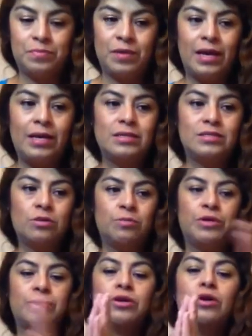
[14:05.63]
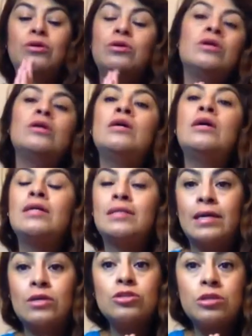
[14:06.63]
Okay, so Virgo,
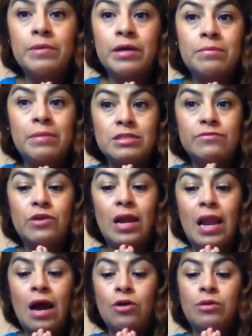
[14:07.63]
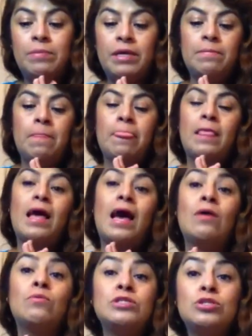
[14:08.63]
thank you so very much for allowing me.
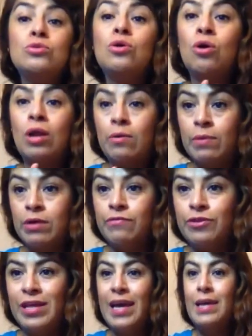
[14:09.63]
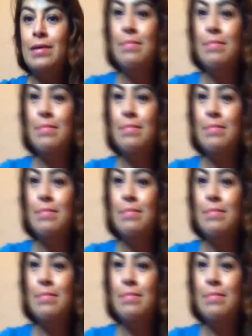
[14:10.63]
I wish you all a wonderful day.